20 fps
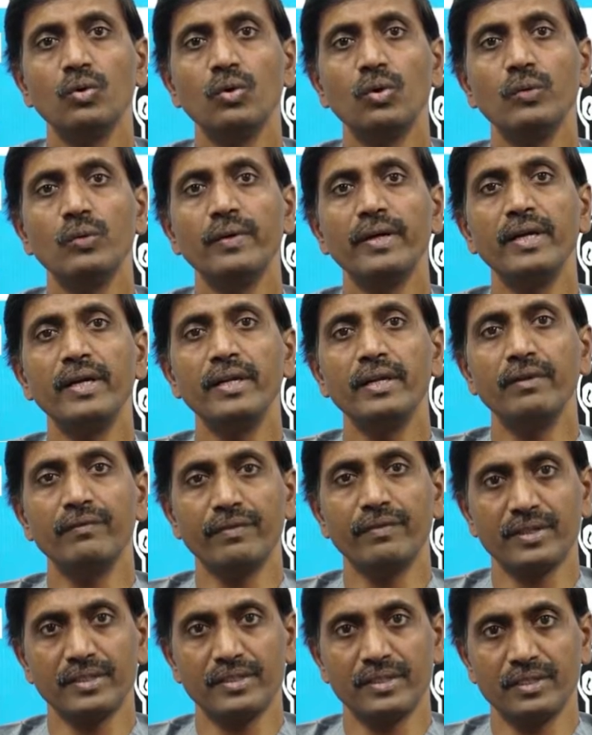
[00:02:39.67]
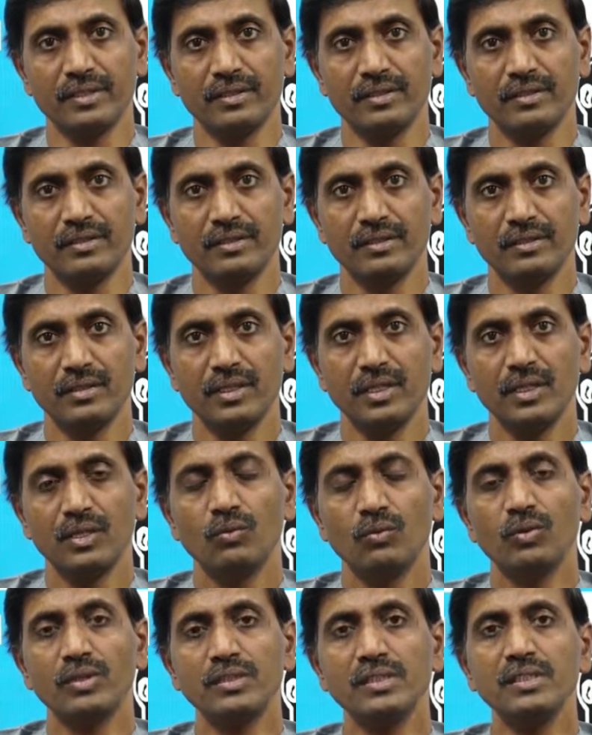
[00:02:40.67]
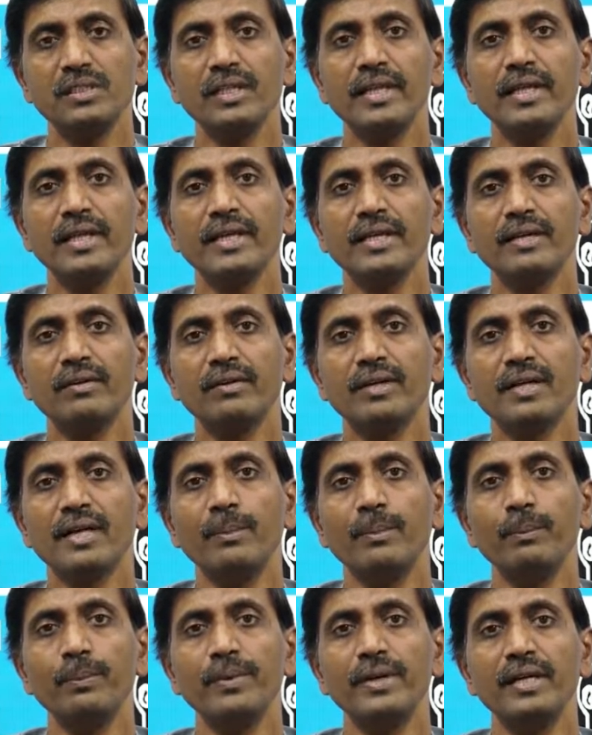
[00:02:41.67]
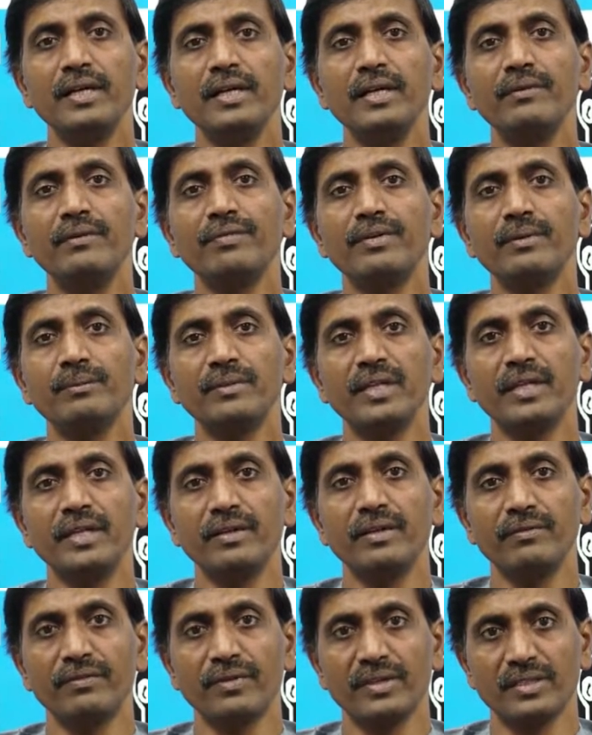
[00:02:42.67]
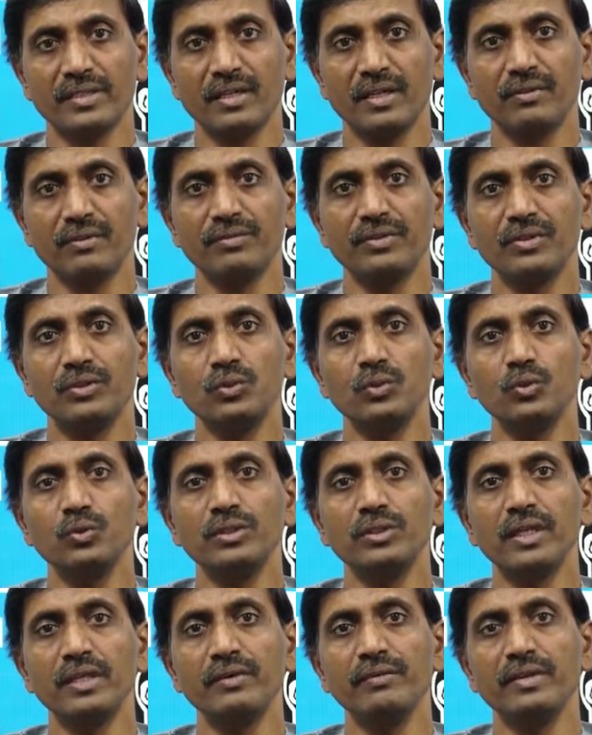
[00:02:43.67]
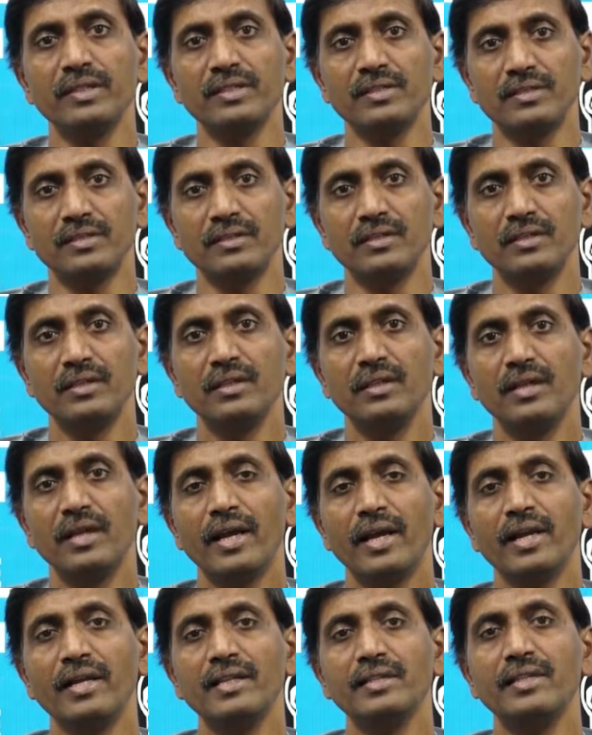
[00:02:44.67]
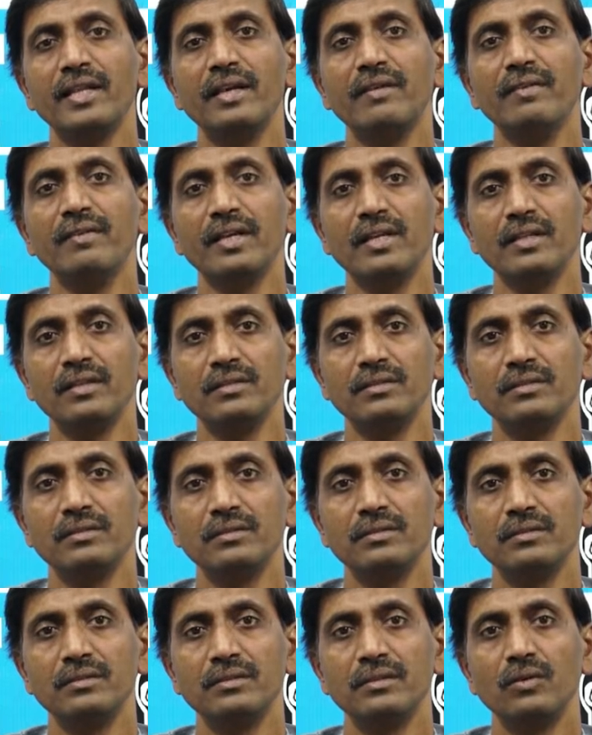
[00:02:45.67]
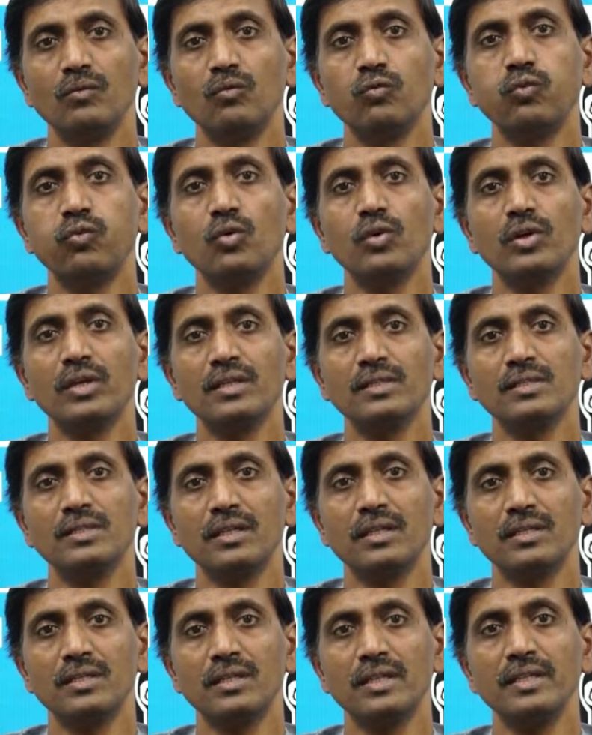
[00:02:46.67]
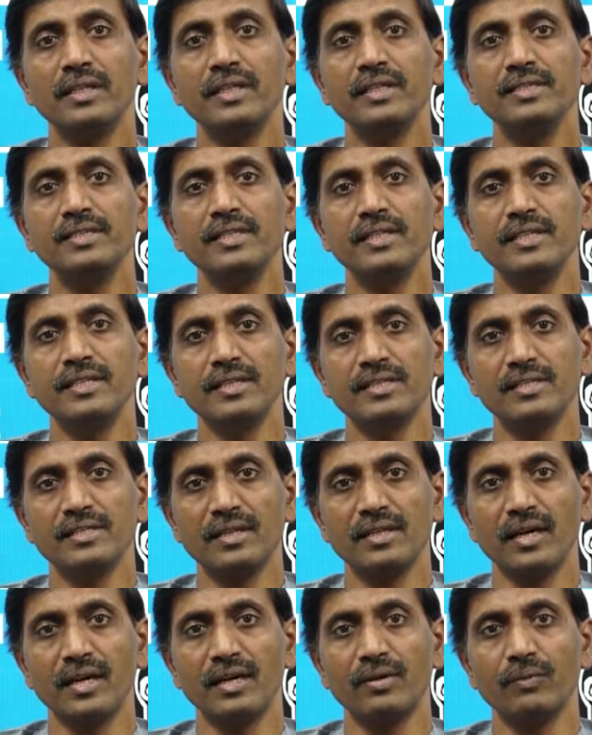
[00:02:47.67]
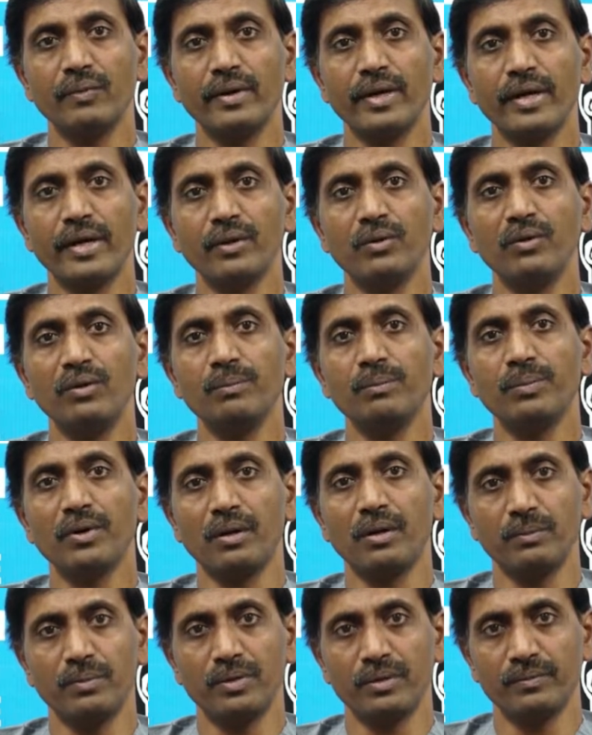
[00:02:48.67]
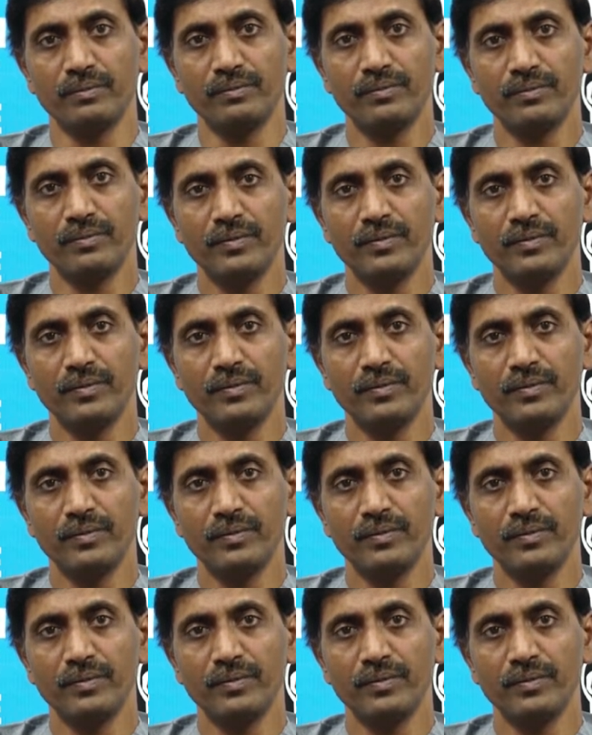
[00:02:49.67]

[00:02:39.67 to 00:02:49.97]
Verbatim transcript: COVID infection. Once they recover completely from the infection after 2-3 weeks and they will focus on the dizziness or vertigo problem.